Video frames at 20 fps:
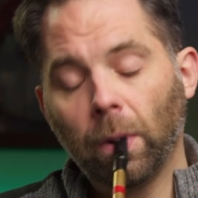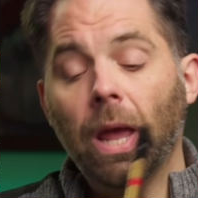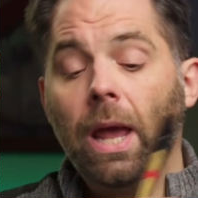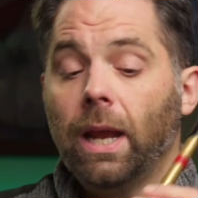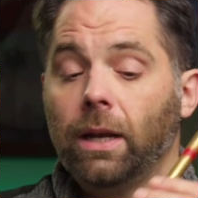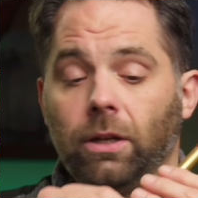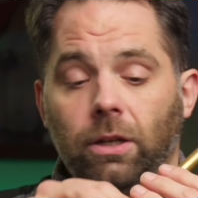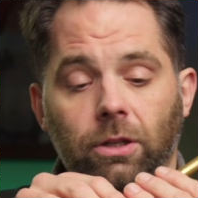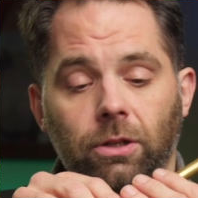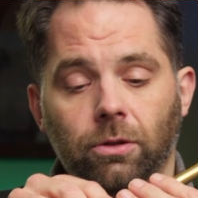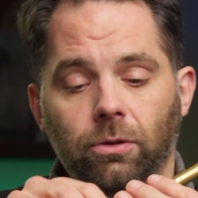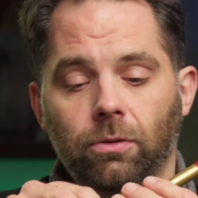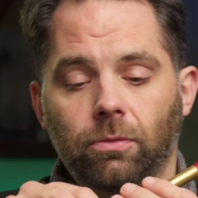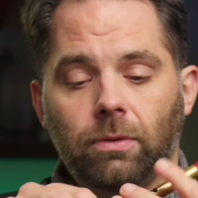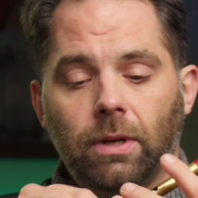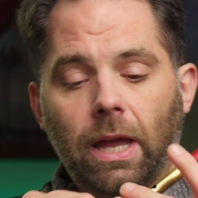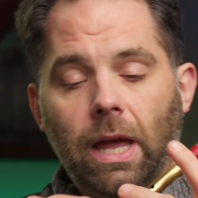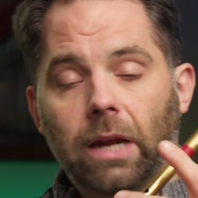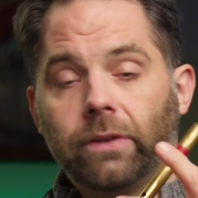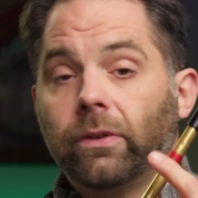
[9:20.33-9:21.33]
And you can do
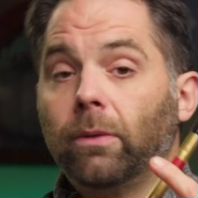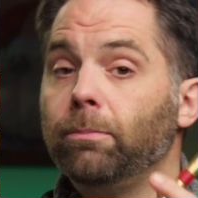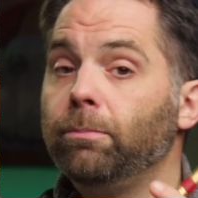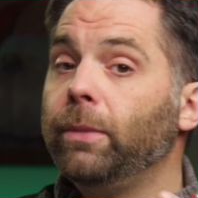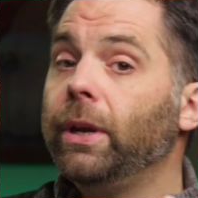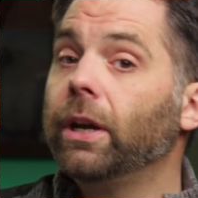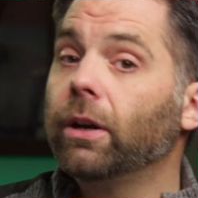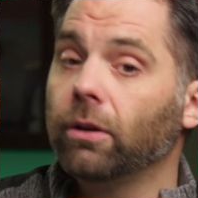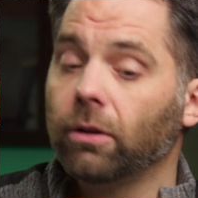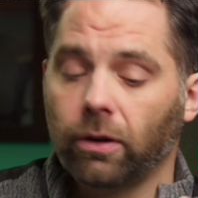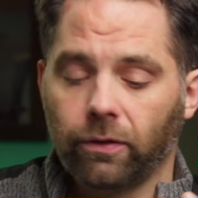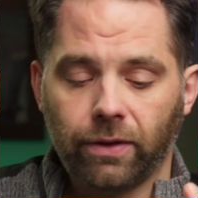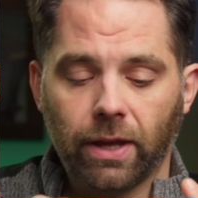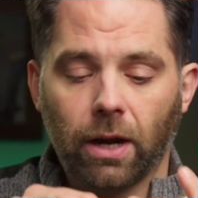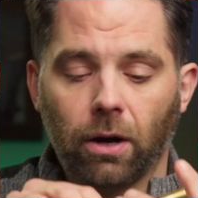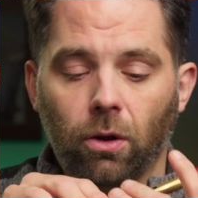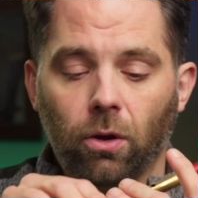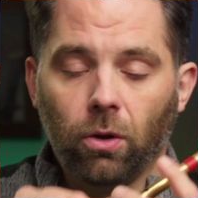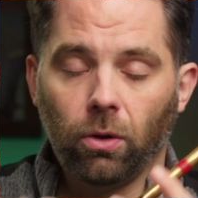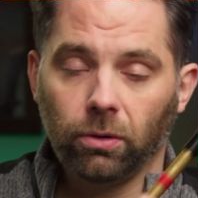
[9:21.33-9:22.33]
kind of a mirror of that,
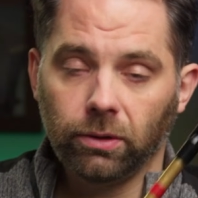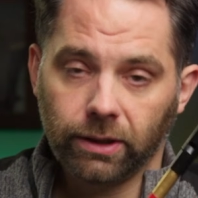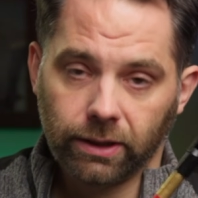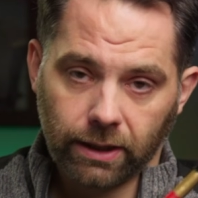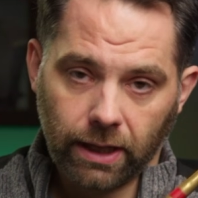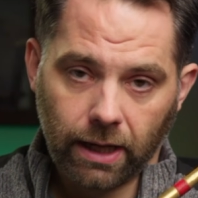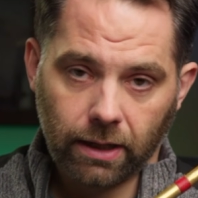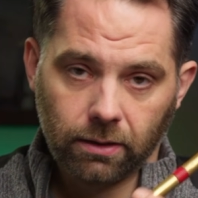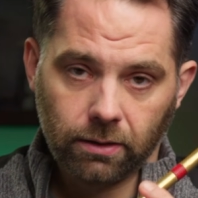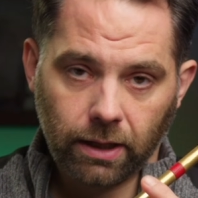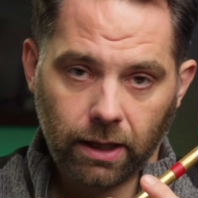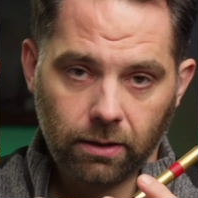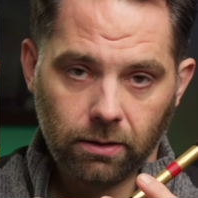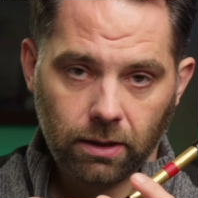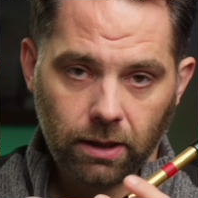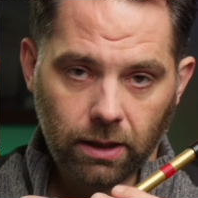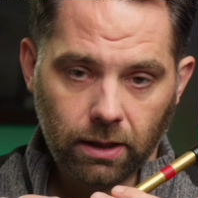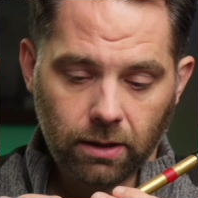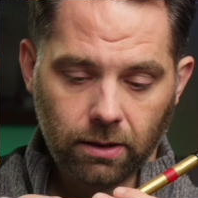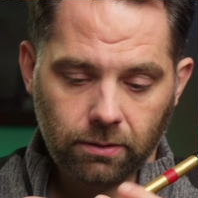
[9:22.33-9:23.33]
holding that
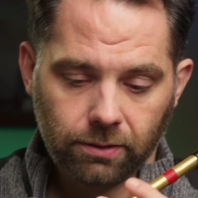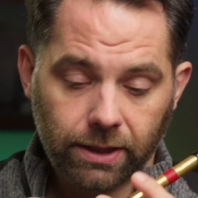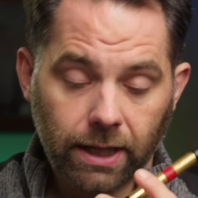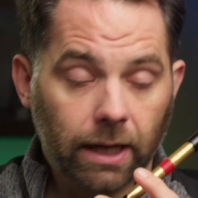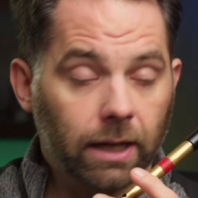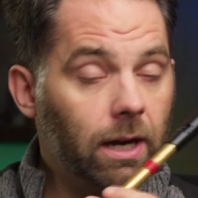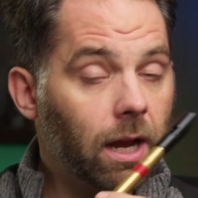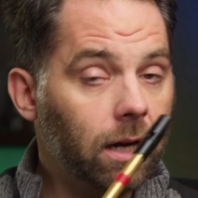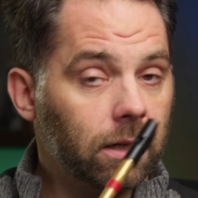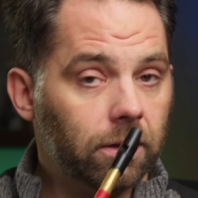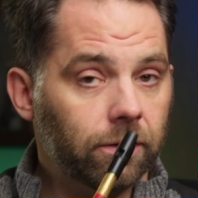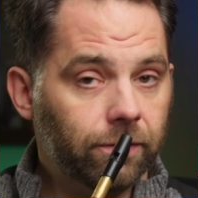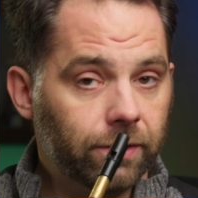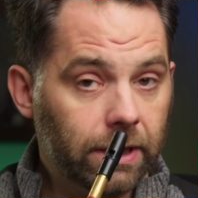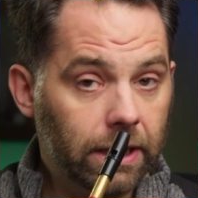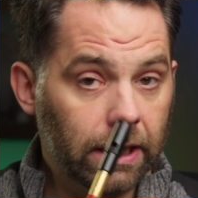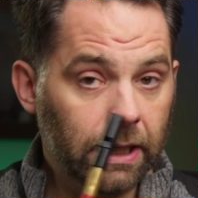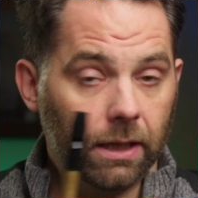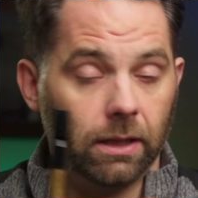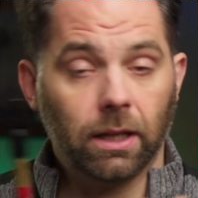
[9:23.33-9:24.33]
second octave
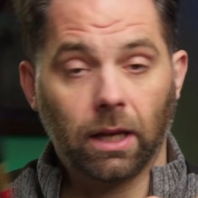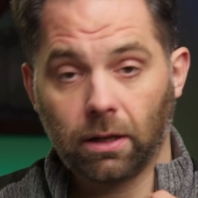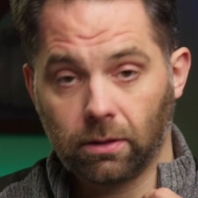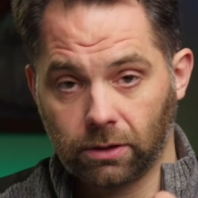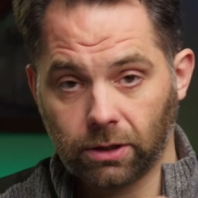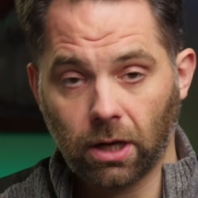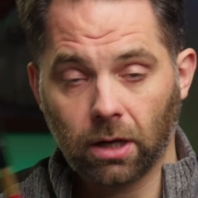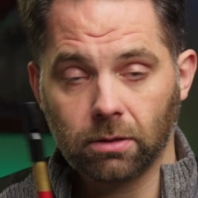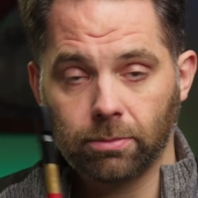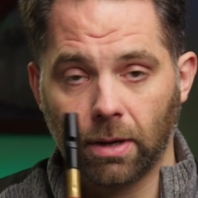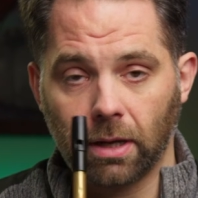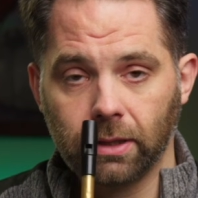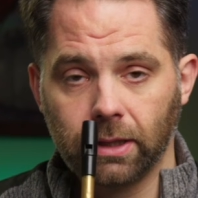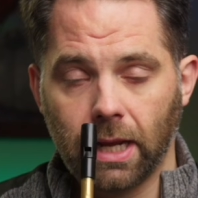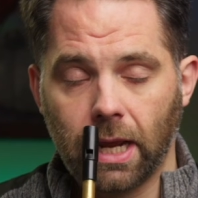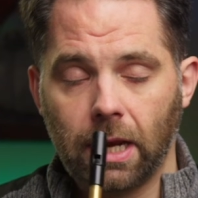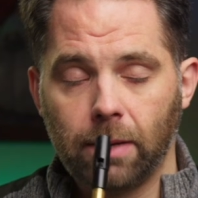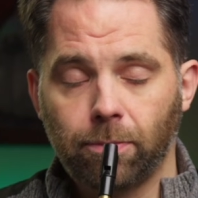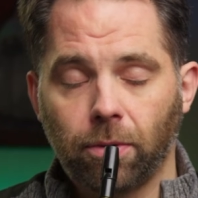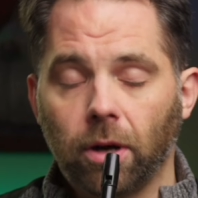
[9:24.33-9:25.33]
D, like we talked about in
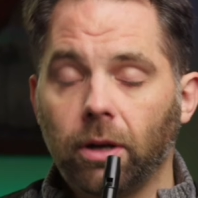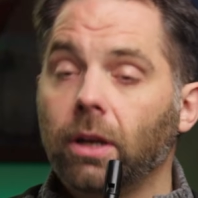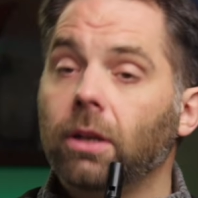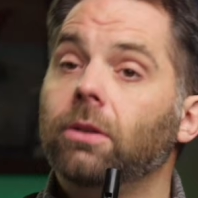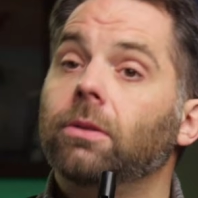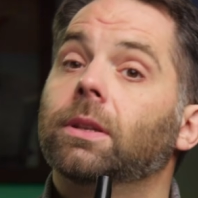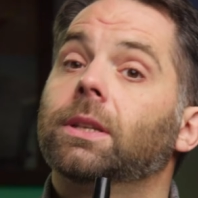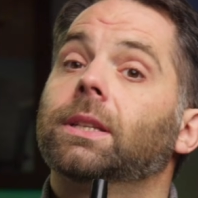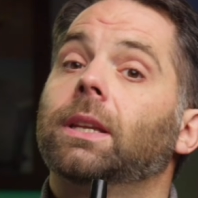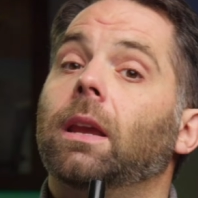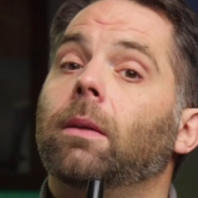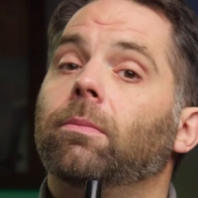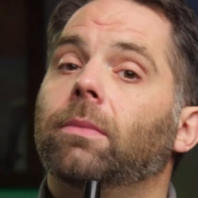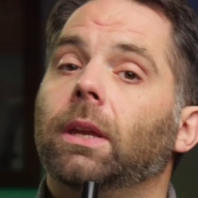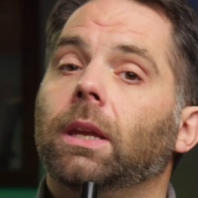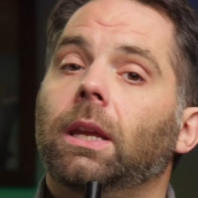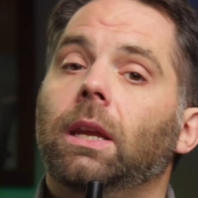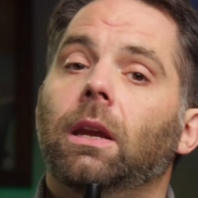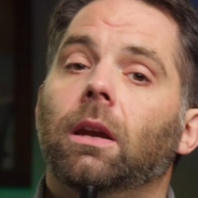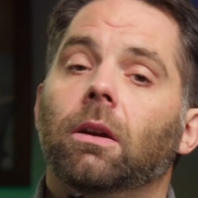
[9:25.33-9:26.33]
the A part. You can do the same
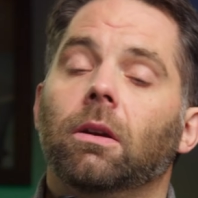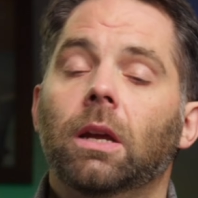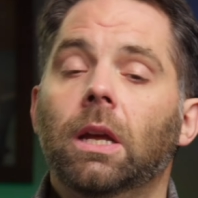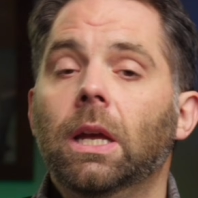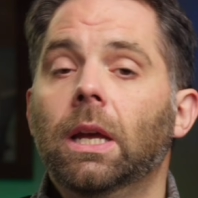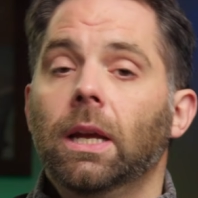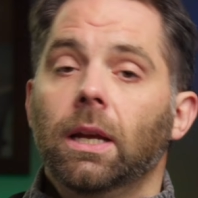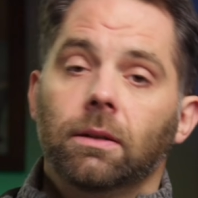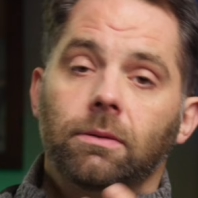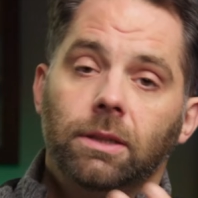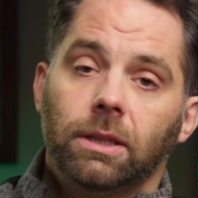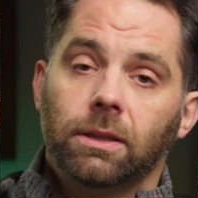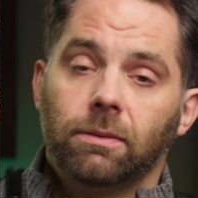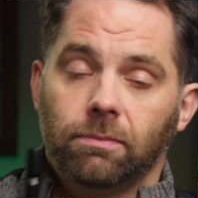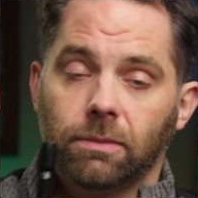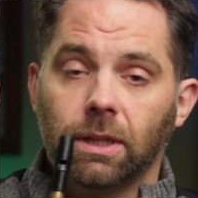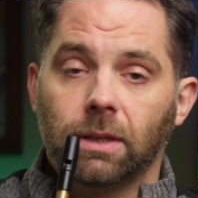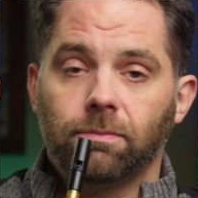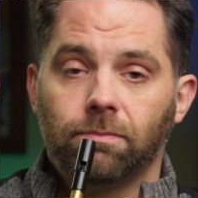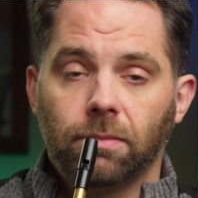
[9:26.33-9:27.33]
thing here to
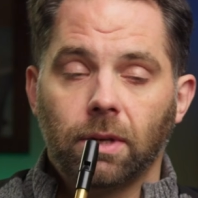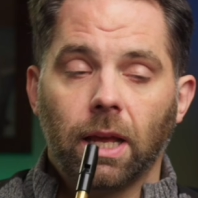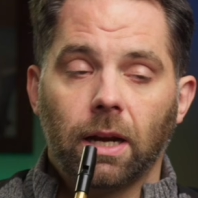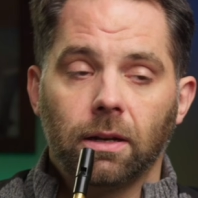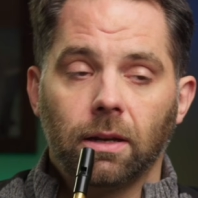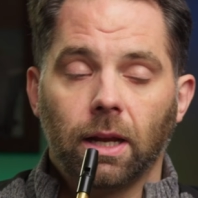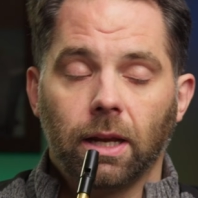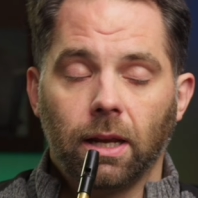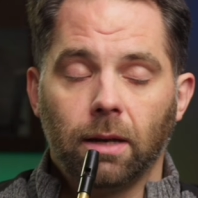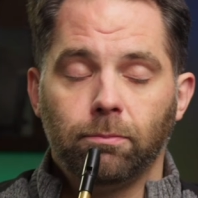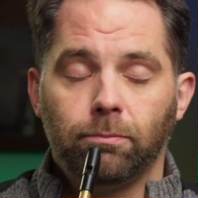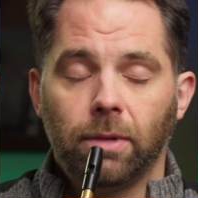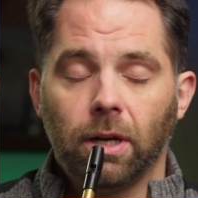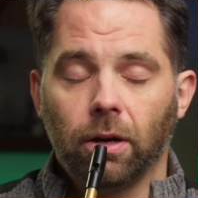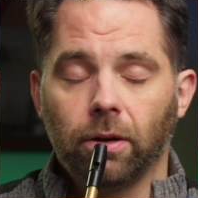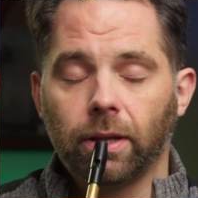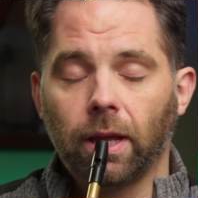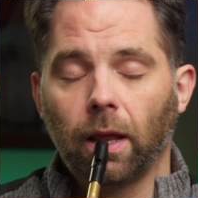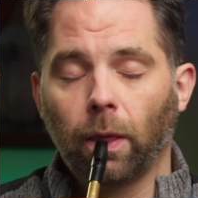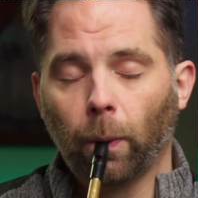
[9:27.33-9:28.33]
kind of, again,
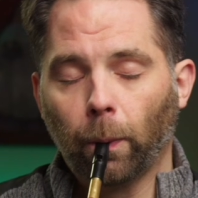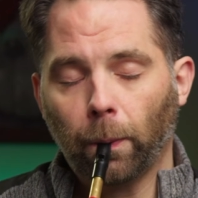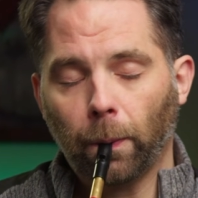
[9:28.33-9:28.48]
mirror that.